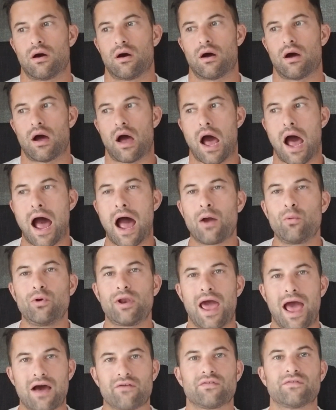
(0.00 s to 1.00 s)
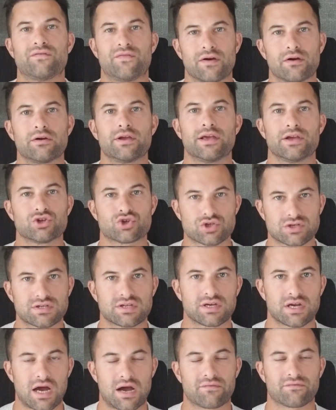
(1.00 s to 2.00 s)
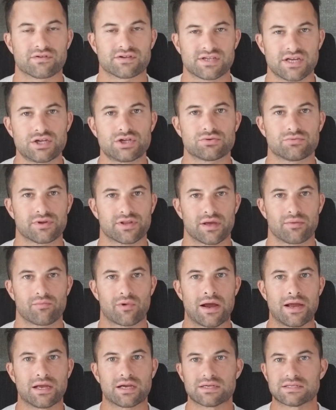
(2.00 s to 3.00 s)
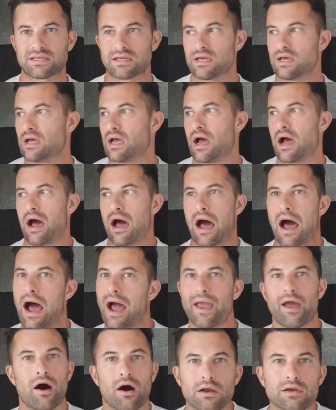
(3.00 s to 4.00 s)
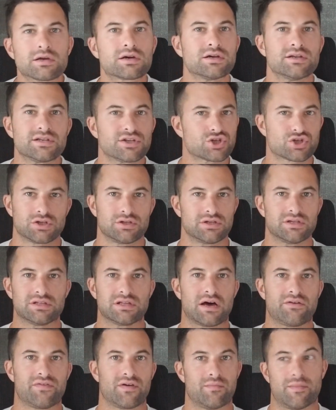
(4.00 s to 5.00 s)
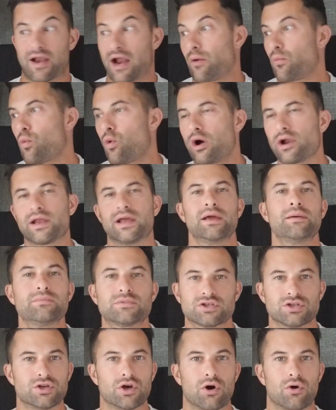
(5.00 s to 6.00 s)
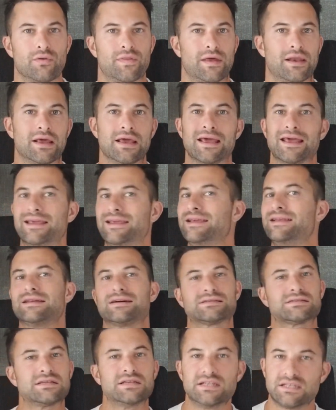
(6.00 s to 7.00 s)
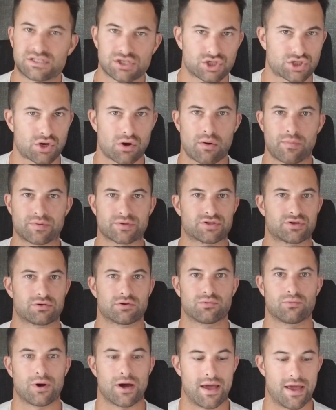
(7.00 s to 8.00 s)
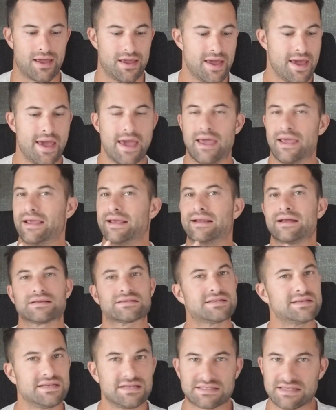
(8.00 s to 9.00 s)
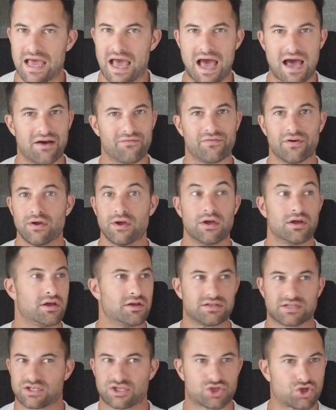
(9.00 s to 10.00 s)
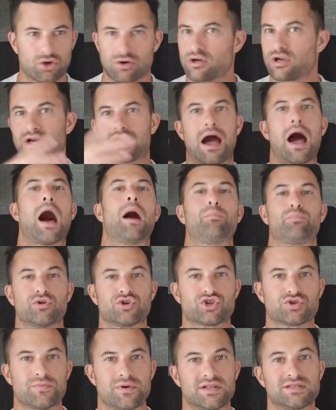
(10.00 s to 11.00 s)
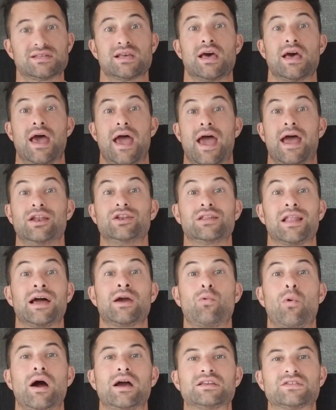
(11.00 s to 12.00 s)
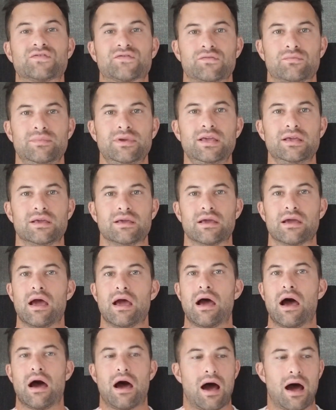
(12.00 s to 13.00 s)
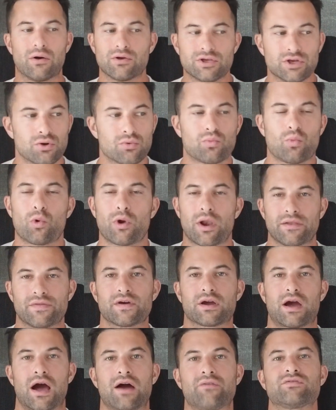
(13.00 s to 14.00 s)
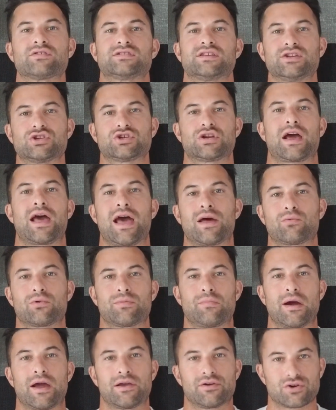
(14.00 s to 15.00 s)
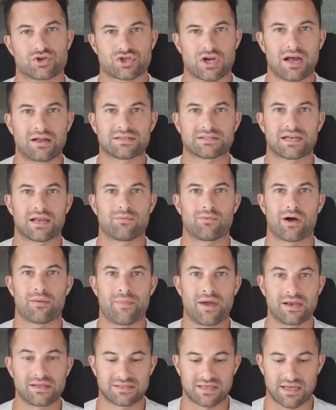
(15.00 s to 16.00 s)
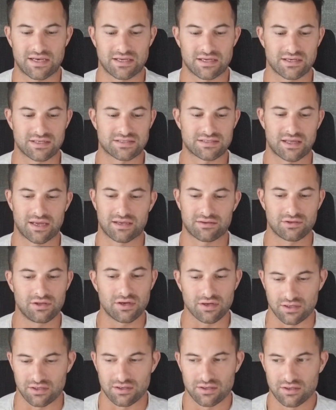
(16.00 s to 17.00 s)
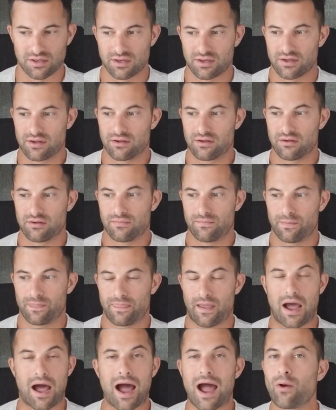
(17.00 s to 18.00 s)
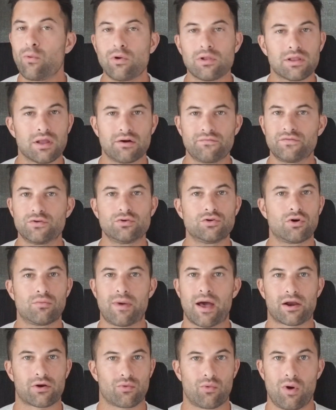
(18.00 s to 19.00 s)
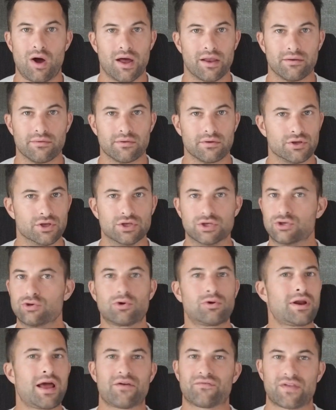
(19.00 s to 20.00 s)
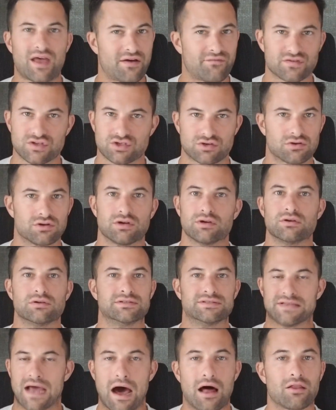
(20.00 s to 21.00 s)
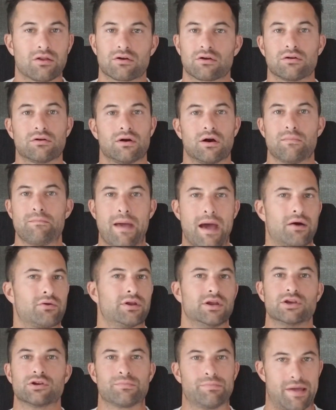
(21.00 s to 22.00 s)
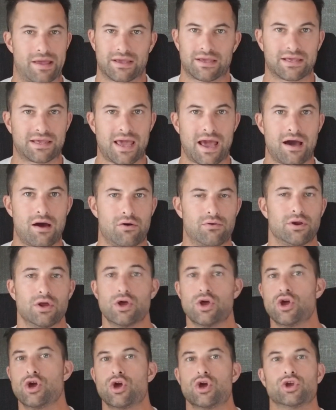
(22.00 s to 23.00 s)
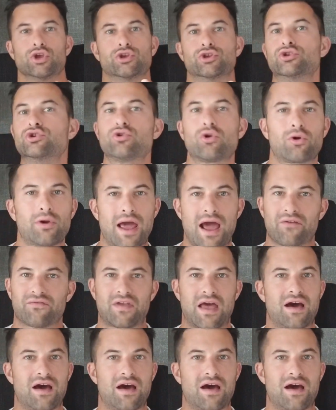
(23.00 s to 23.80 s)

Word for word: I would have a very interesting conversation with him, right? Because I unconditionally love him and I want him to know that he doesn't need to show up a certain way. He doesn't need to have certain accomplishments. And likewise for me, you know, what the conversation I had with my inner child today while meditating is like, look, I will love you no matter what. You don't have to have a certain dollar amount in your bank account. You don't have to have a